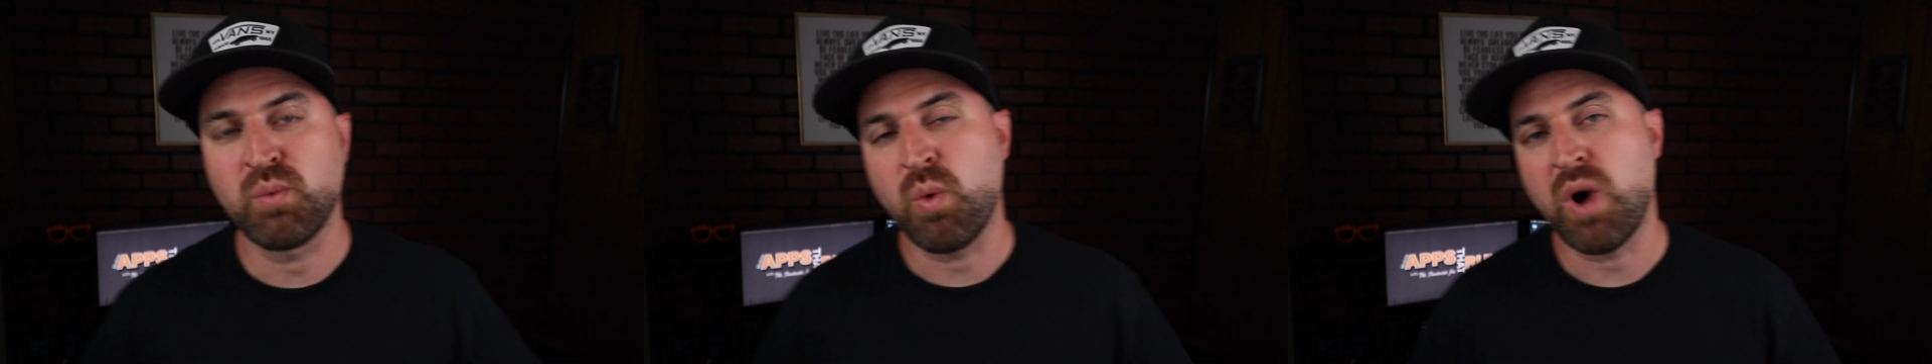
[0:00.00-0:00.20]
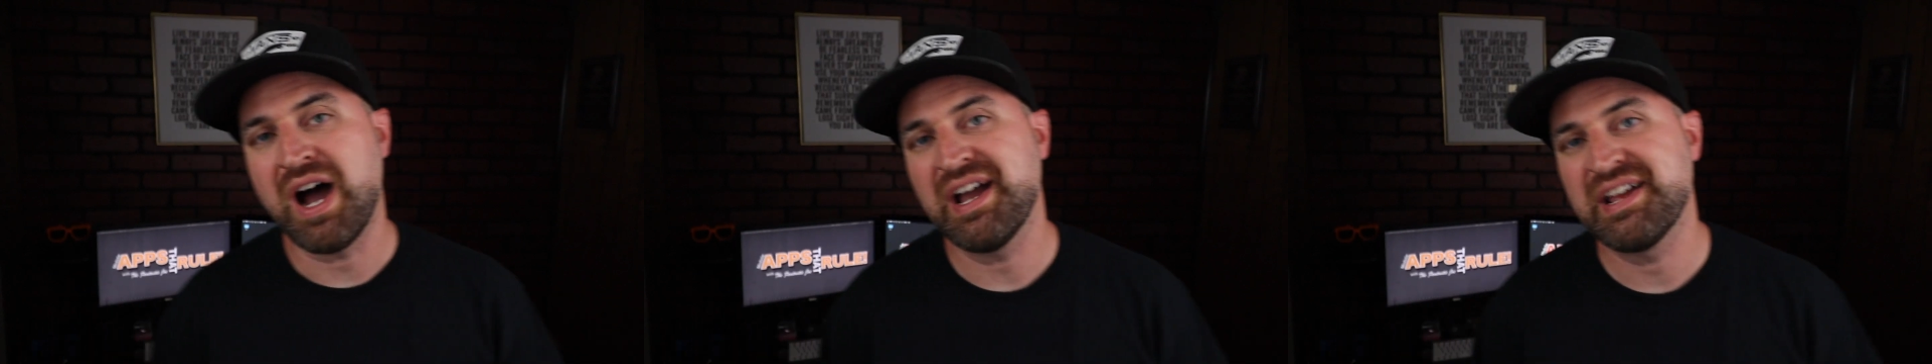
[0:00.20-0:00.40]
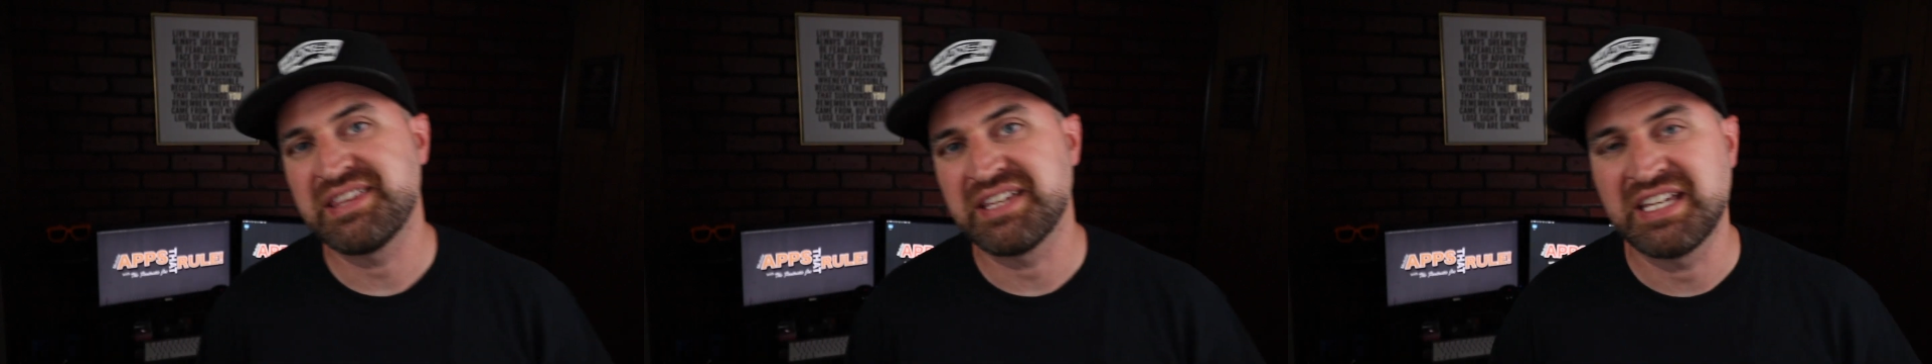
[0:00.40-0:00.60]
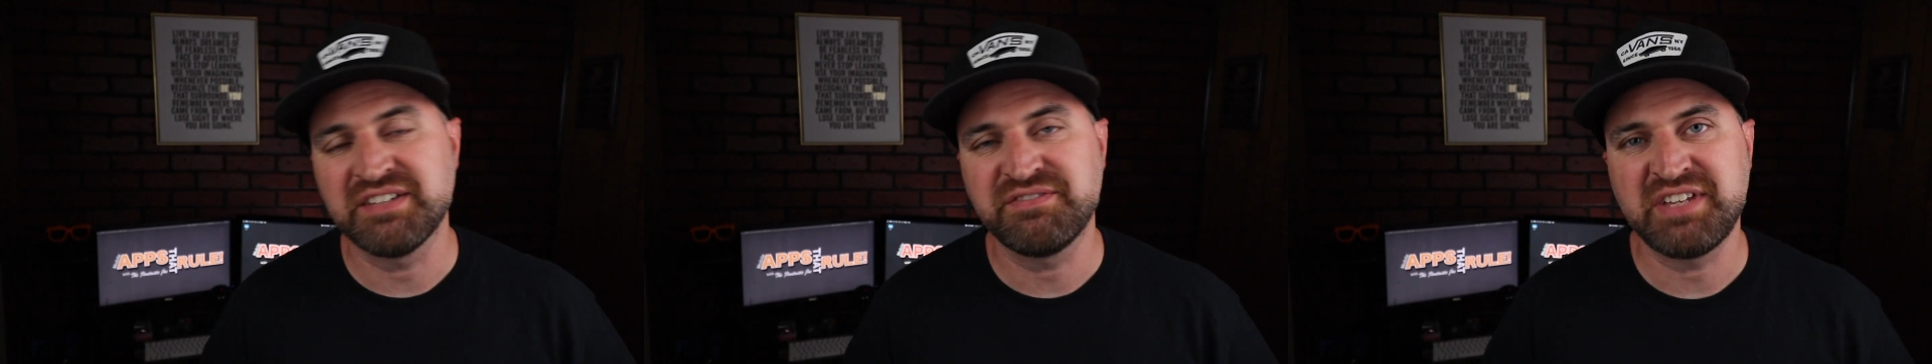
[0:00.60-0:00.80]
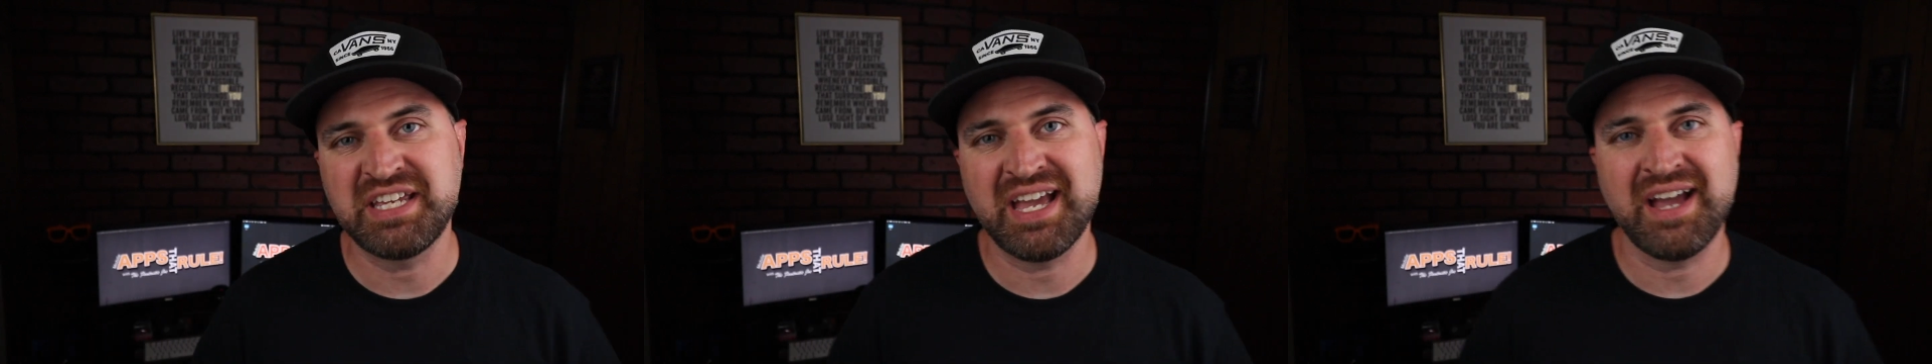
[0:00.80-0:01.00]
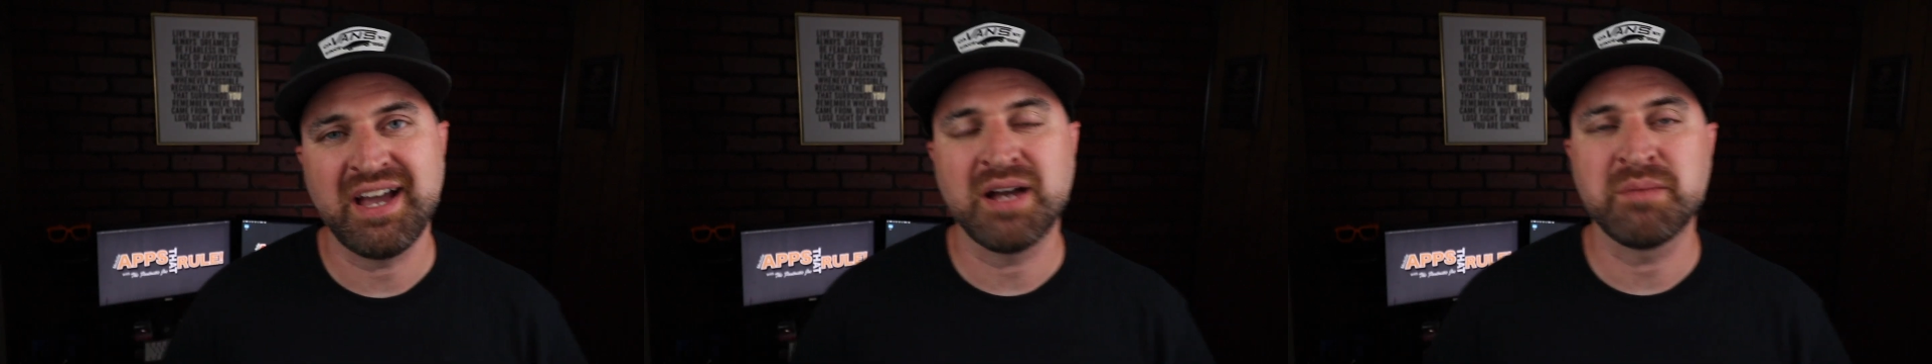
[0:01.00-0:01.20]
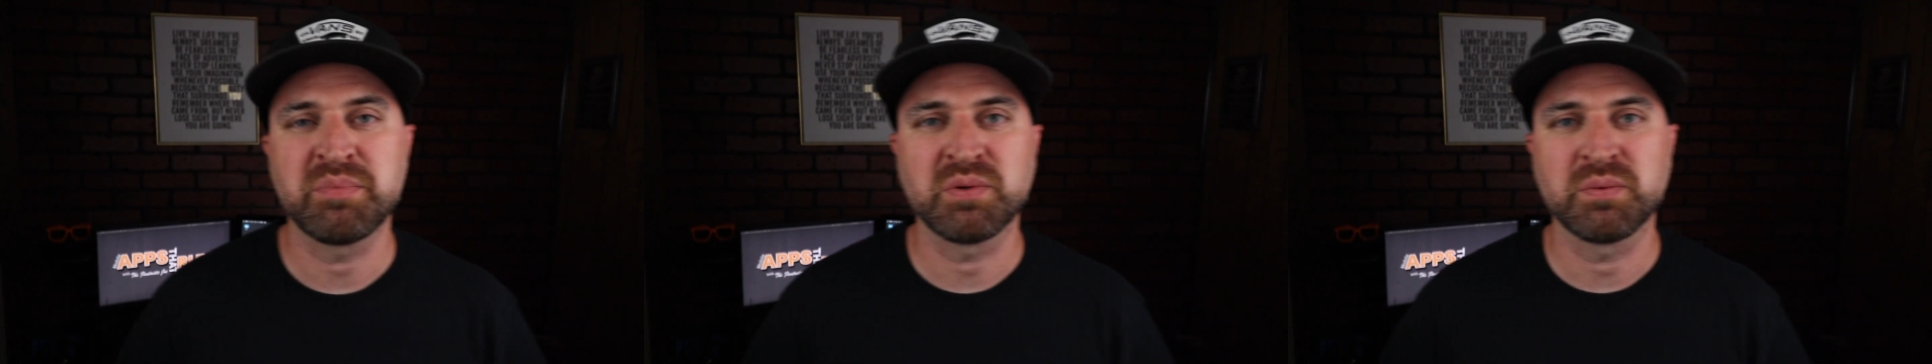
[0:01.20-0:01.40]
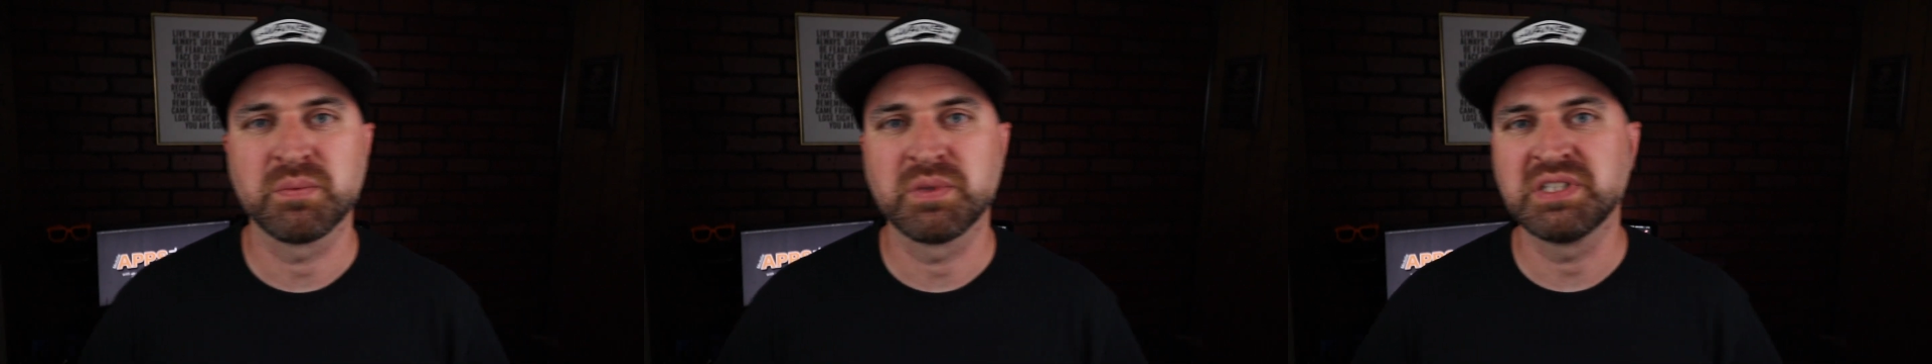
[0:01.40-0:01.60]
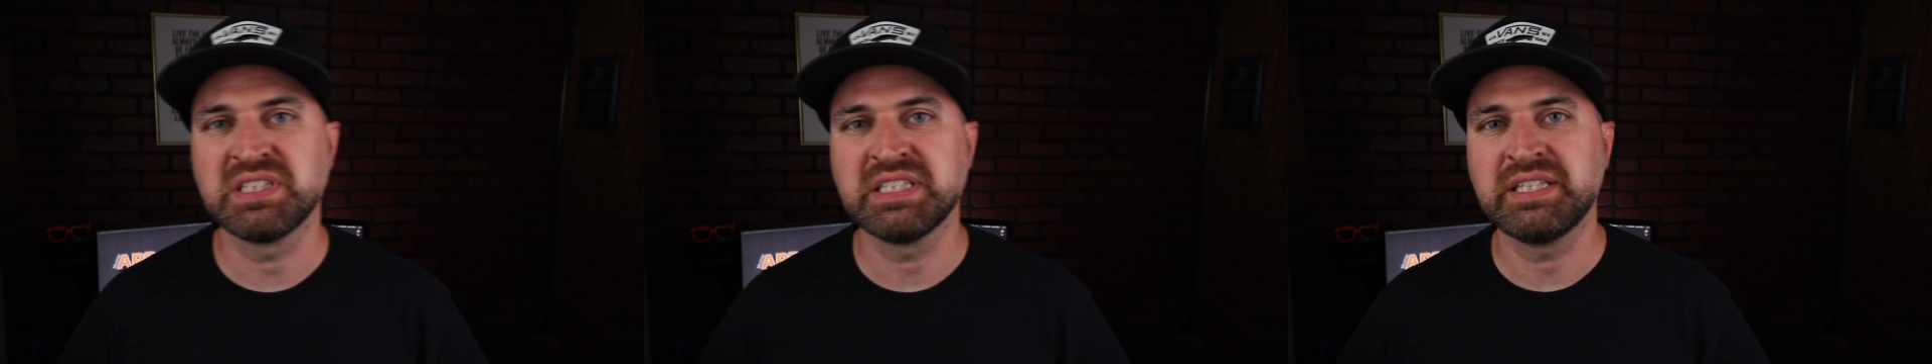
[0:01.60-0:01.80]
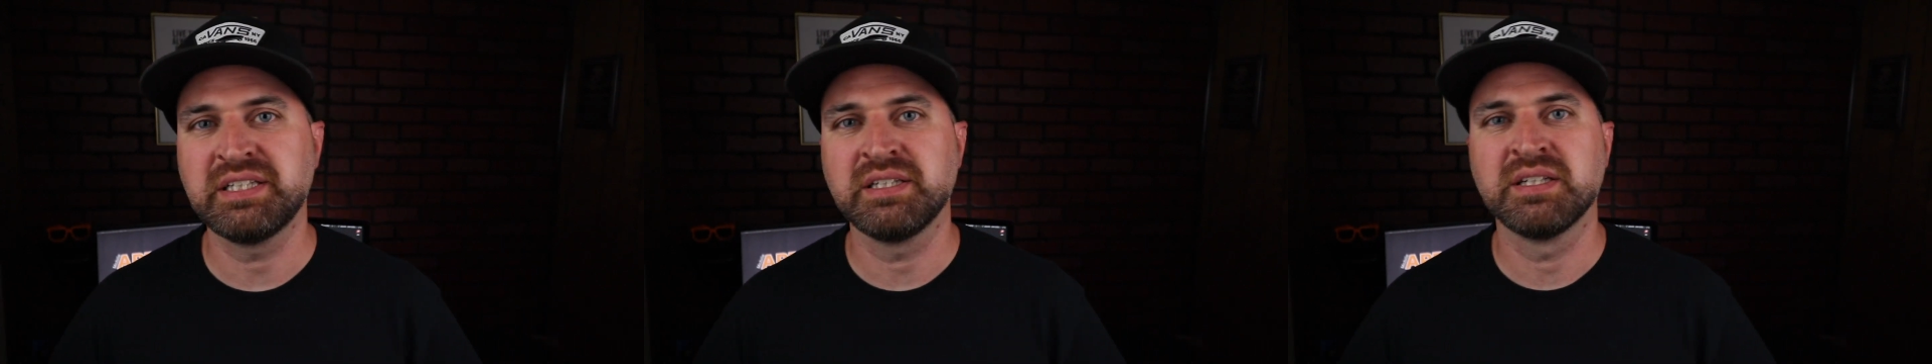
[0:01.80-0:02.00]
why the Giphy app
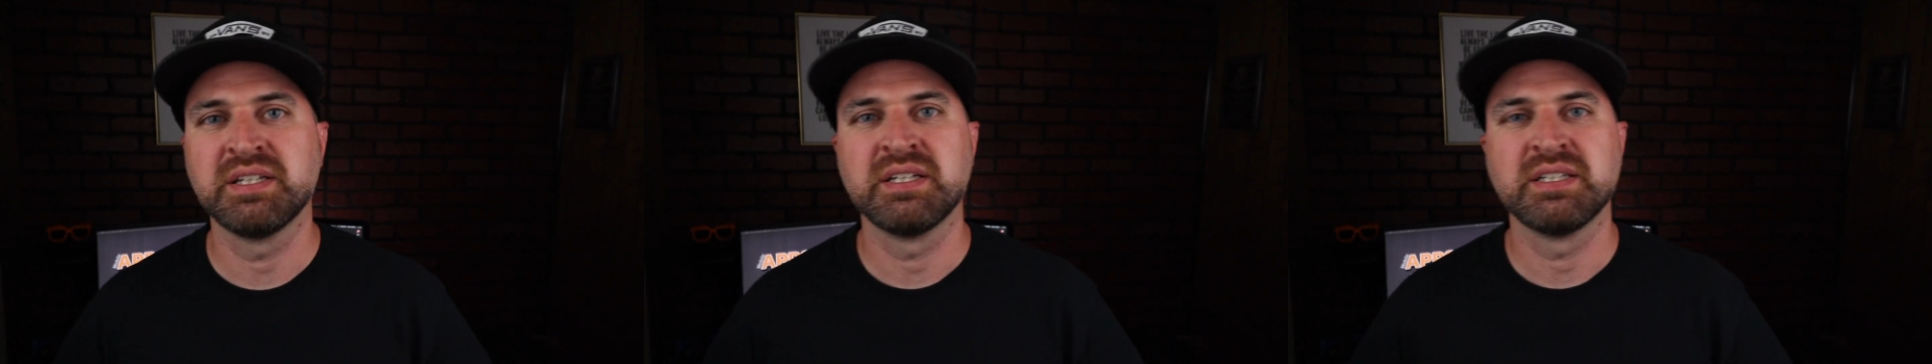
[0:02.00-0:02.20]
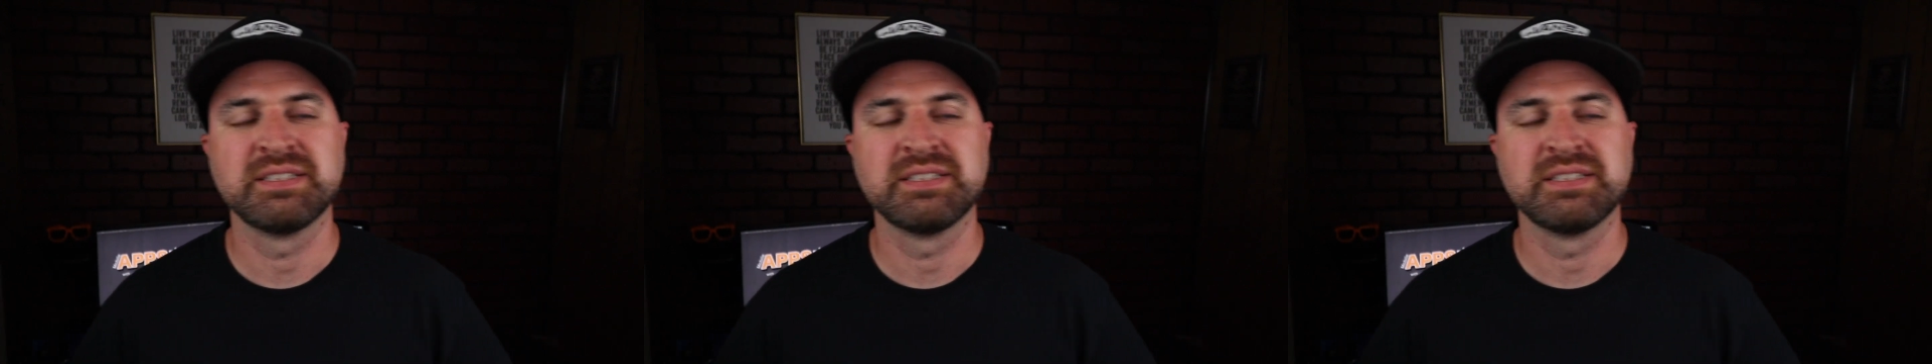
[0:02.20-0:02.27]
really